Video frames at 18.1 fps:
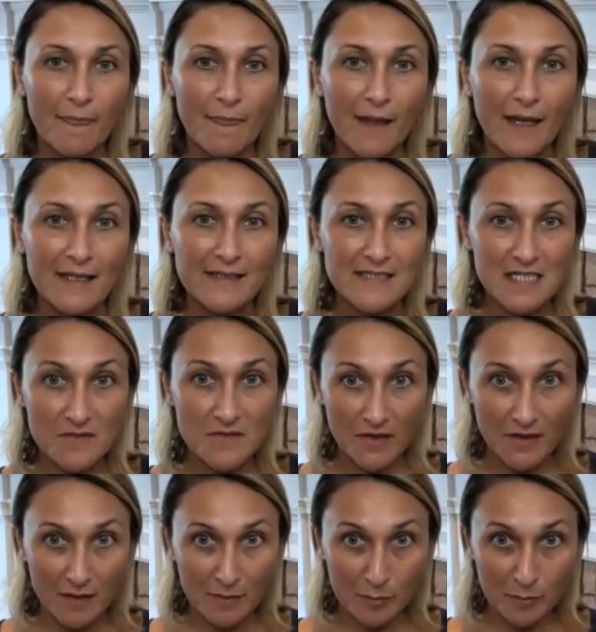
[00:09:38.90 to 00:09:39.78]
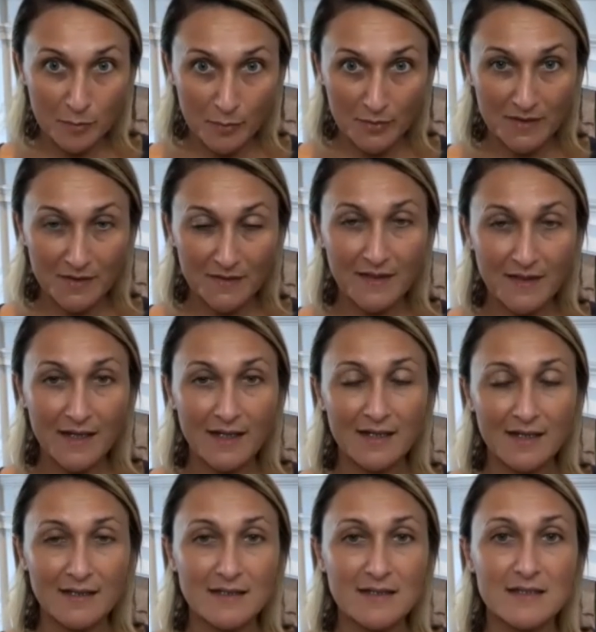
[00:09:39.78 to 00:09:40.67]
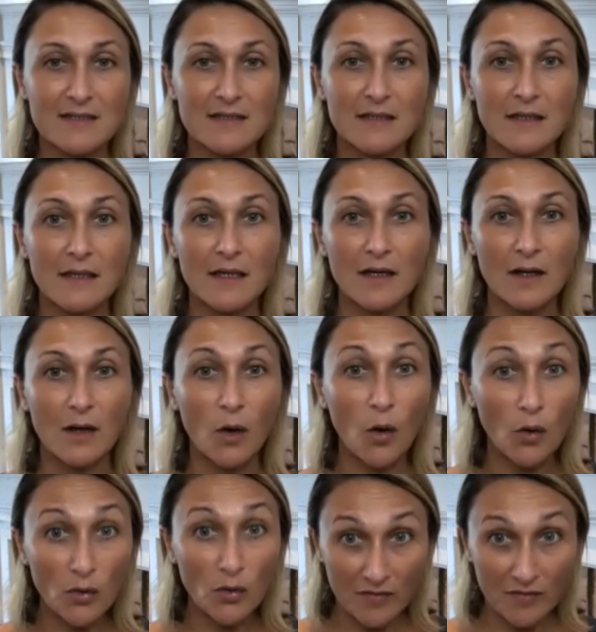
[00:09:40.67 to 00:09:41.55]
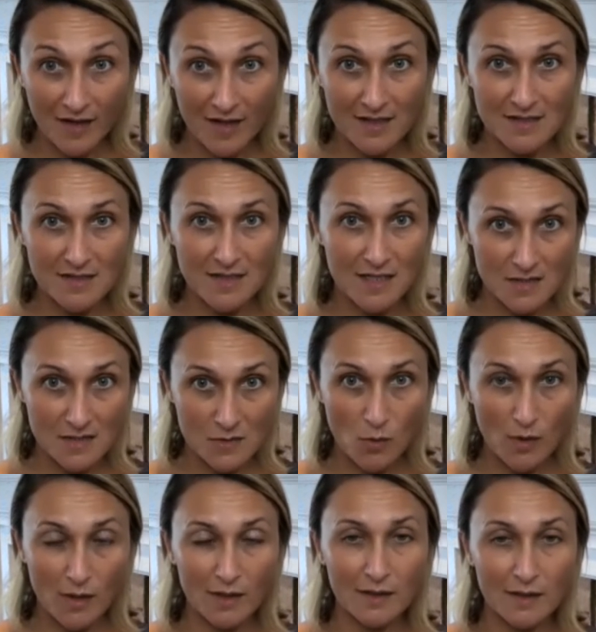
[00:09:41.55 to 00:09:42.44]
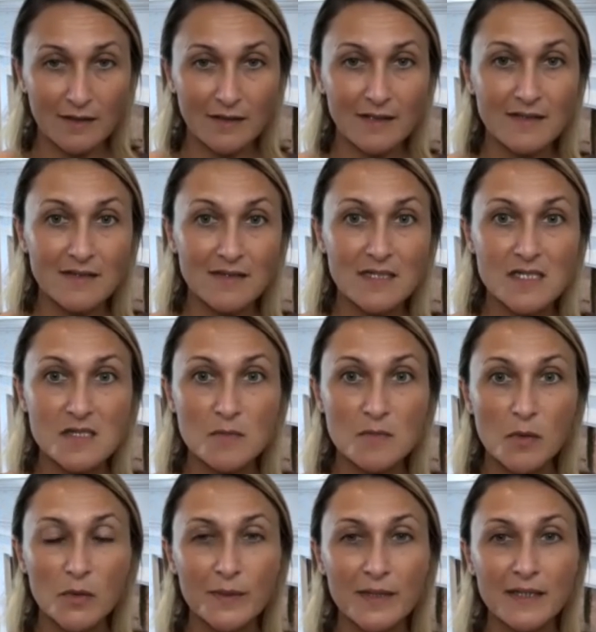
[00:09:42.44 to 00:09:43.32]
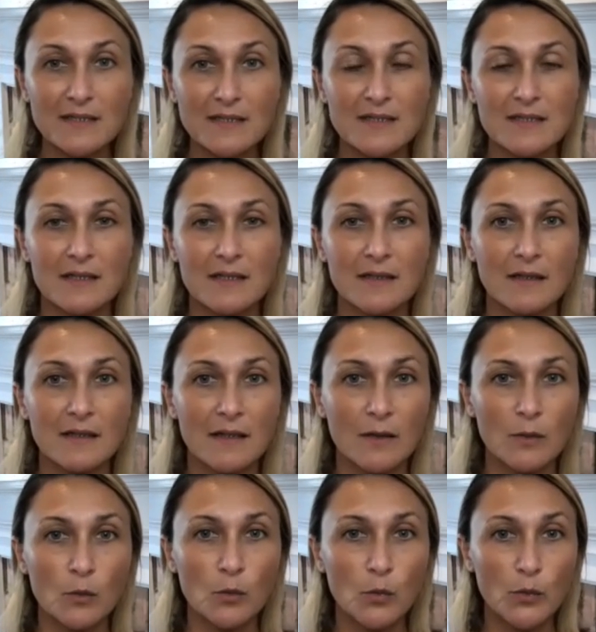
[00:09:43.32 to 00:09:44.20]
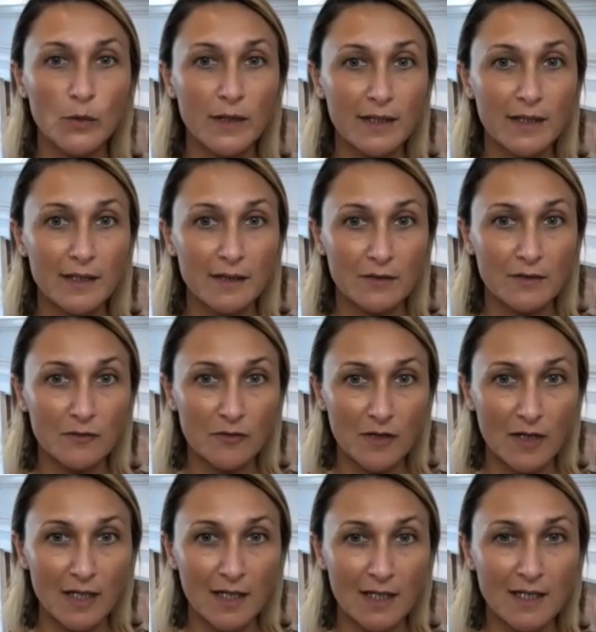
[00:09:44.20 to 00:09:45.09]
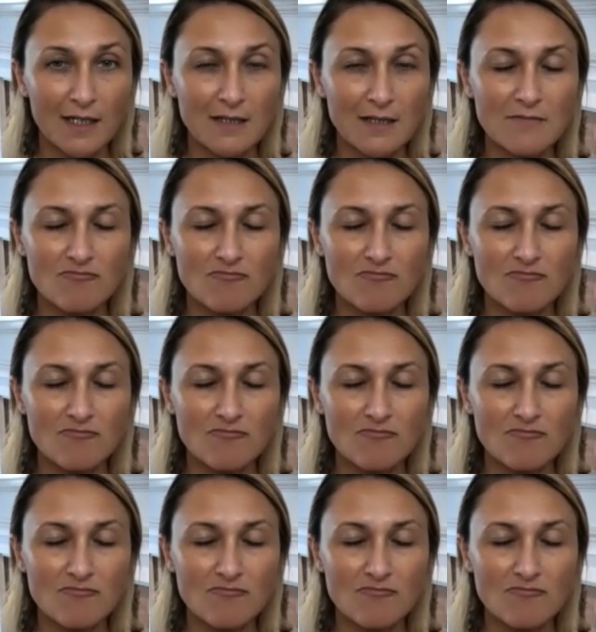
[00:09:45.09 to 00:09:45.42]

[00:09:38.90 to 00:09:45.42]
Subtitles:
It is very important that all of us as well in this moment, we really